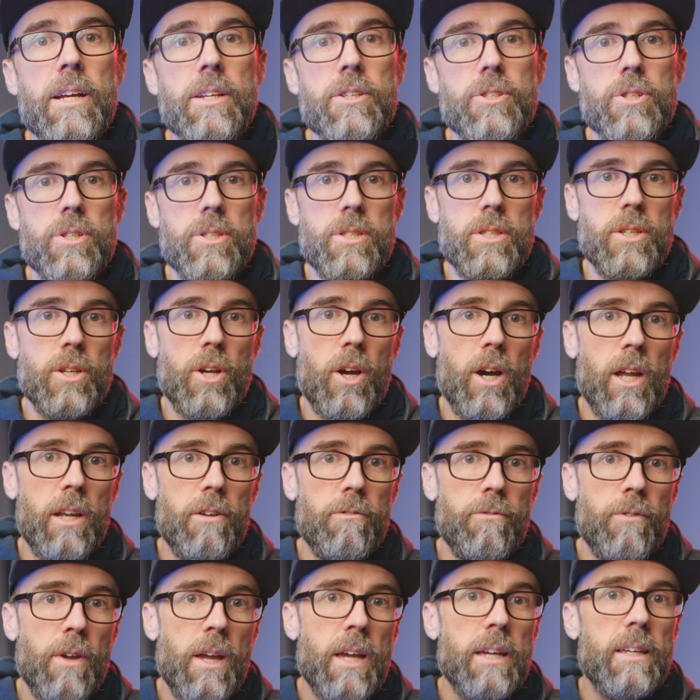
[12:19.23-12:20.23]
just to kind
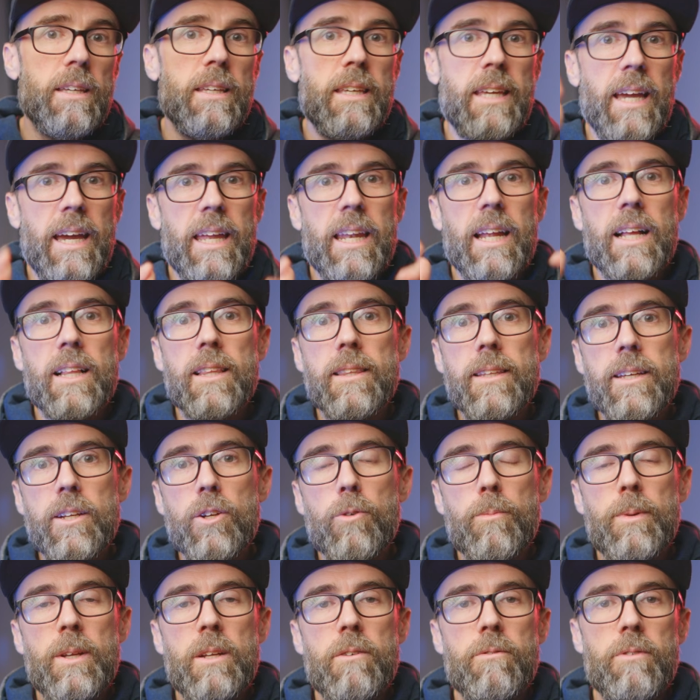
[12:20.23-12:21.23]
of get a
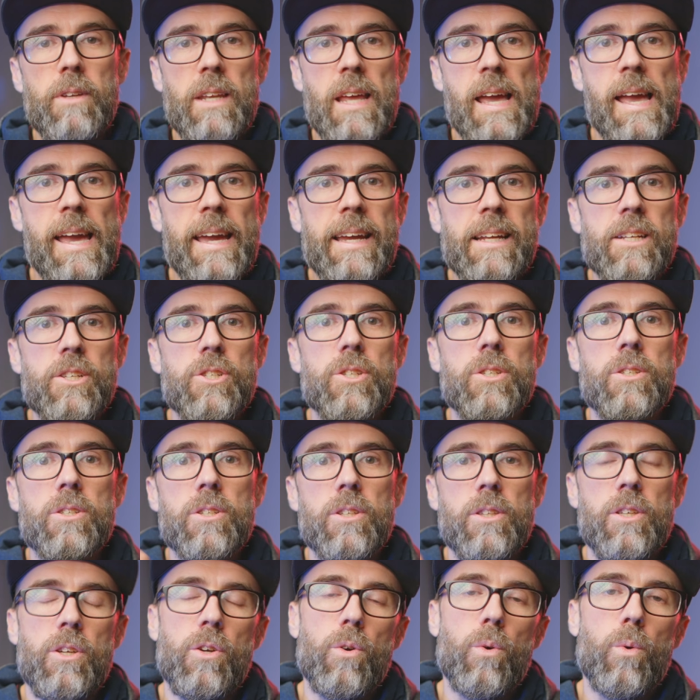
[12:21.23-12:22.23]
little bit of an edge
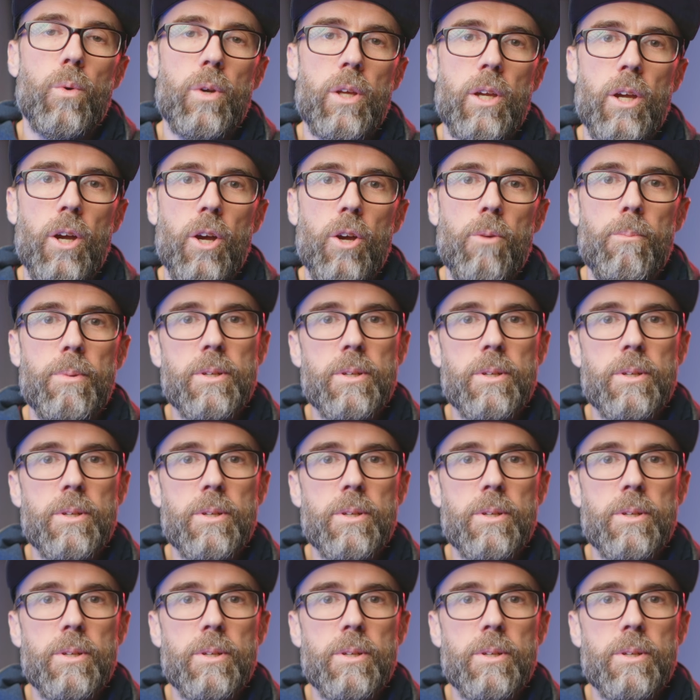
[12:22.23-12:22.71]
to the audio.